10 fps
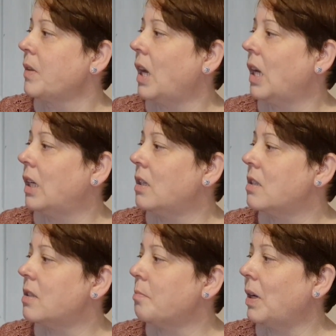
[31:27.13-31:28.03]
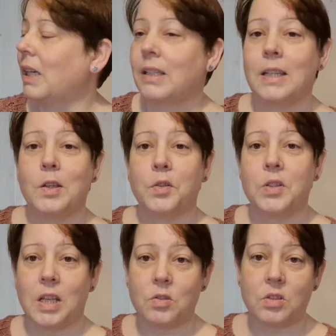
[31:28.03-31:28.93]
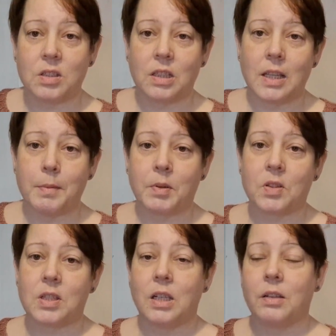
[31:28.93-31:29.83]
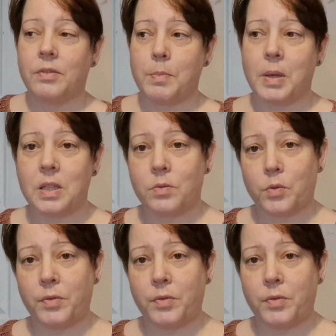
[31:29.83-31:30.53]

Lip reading: And some black neon tetras in there because they're lovely peaceful